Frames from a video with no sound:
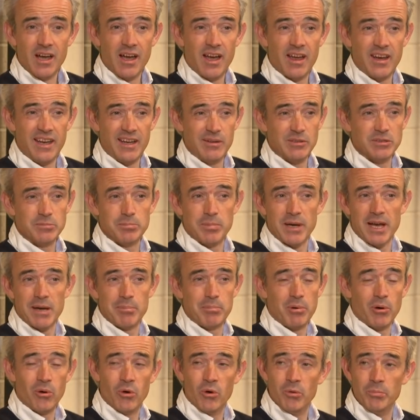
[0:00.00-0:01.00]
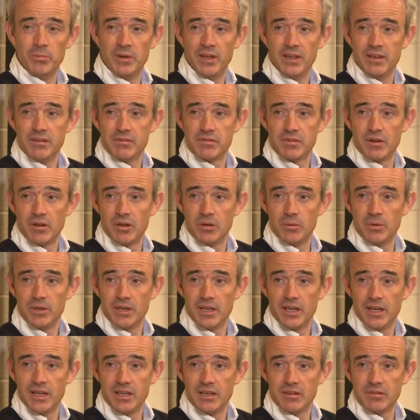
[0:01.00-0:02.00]
I think it was Bap home then the following
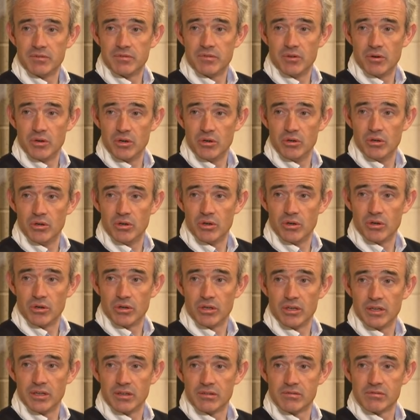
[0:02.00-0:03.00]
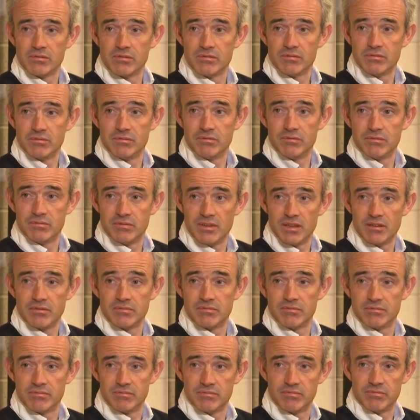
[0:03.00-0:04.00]
day in the four-year-old hurdle that that
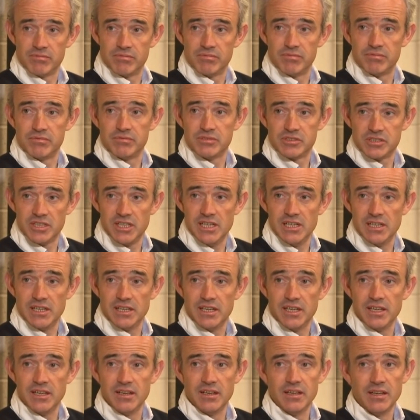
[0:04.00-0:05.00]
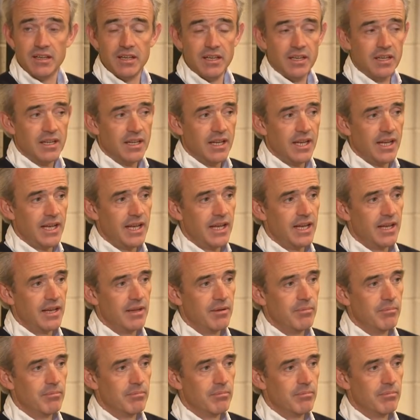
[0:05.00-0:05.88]
sealed the deal. Sealed the deal. Mm.